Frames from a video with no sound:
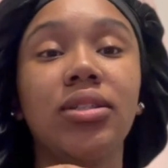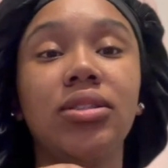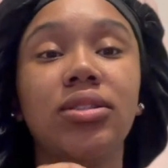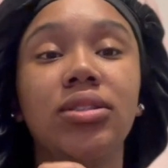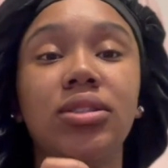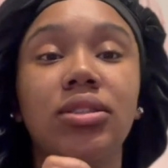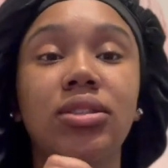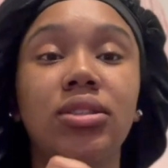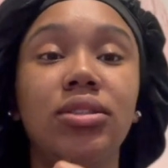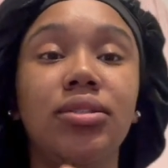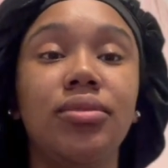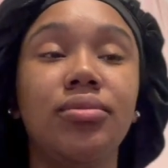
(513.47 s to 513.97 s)

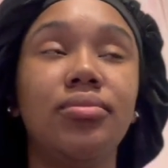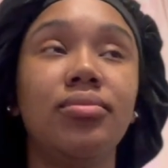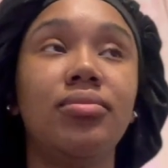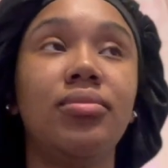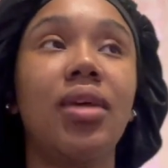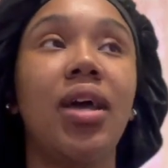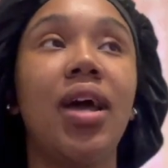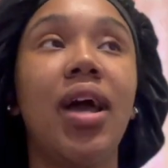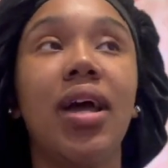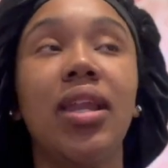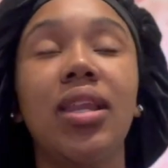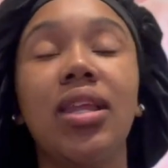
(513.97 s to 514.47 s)

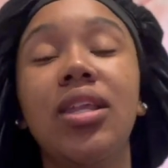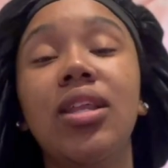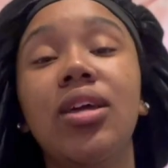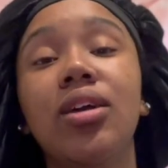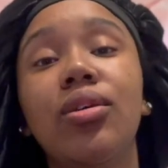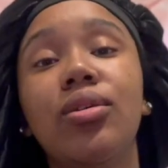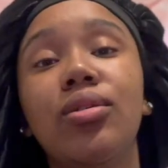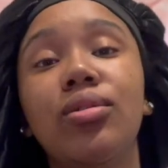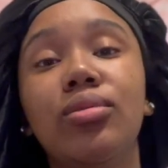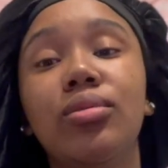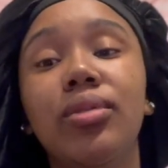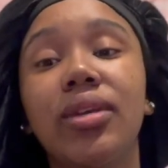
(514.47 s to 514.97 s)
I need to
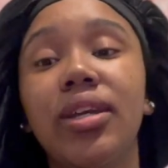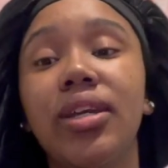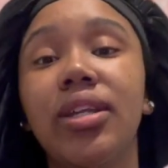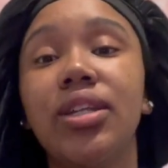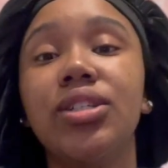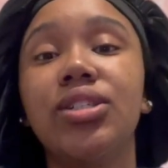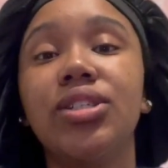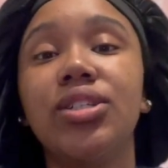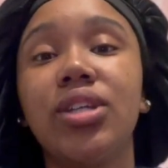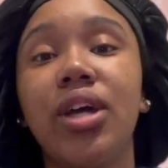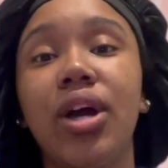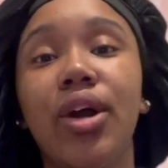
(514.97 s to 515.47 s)
go get in a
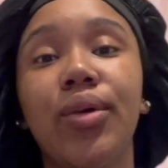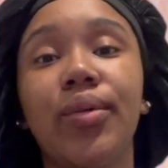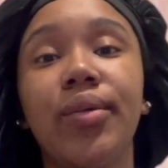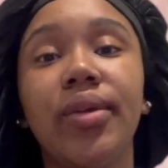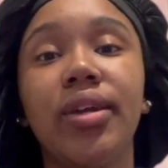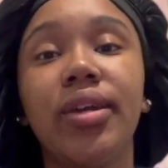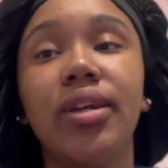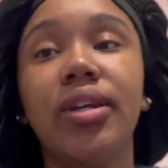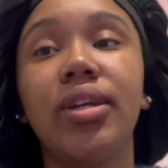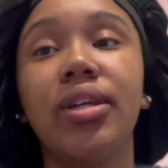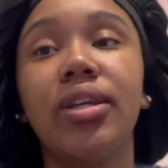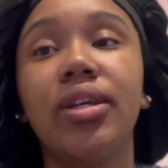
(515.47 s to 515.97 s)

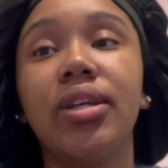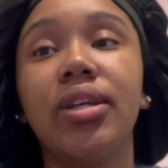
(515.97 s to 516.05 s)
shower.